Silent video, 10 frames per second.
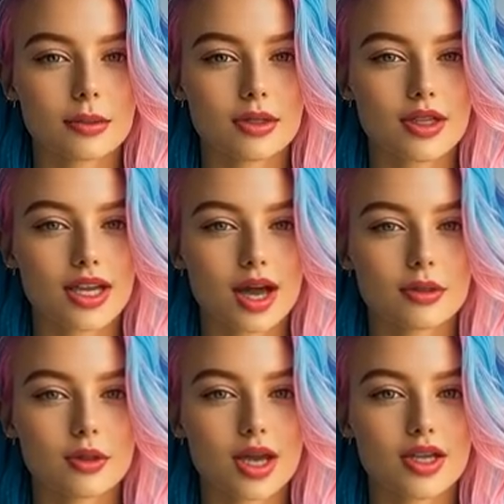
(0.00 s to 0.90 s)
They can
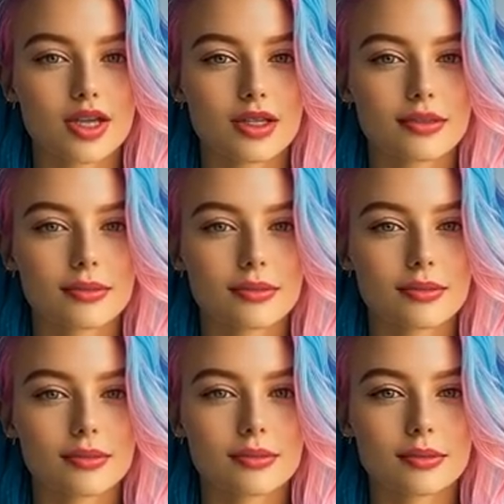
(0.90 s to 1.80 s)
do this by clicking
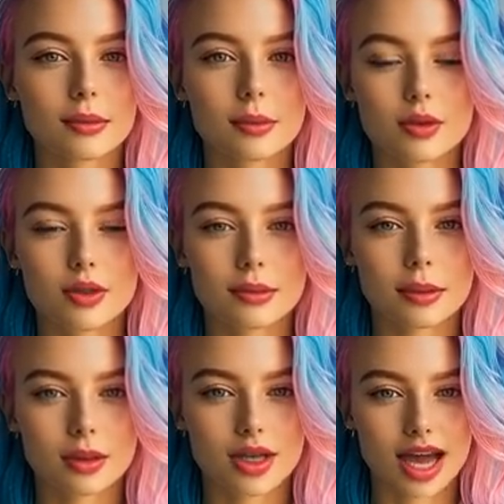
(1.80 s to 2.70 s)
on Edit in
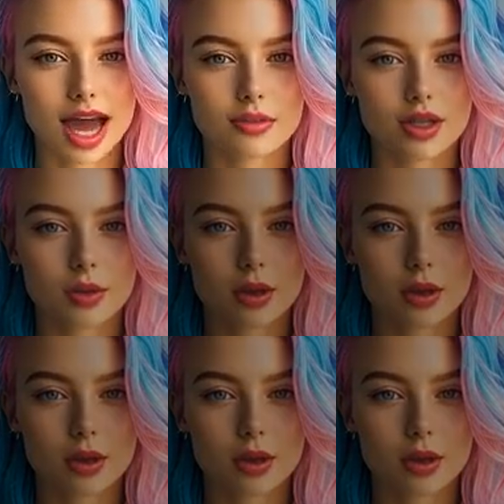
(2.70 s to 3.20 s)
settings.json.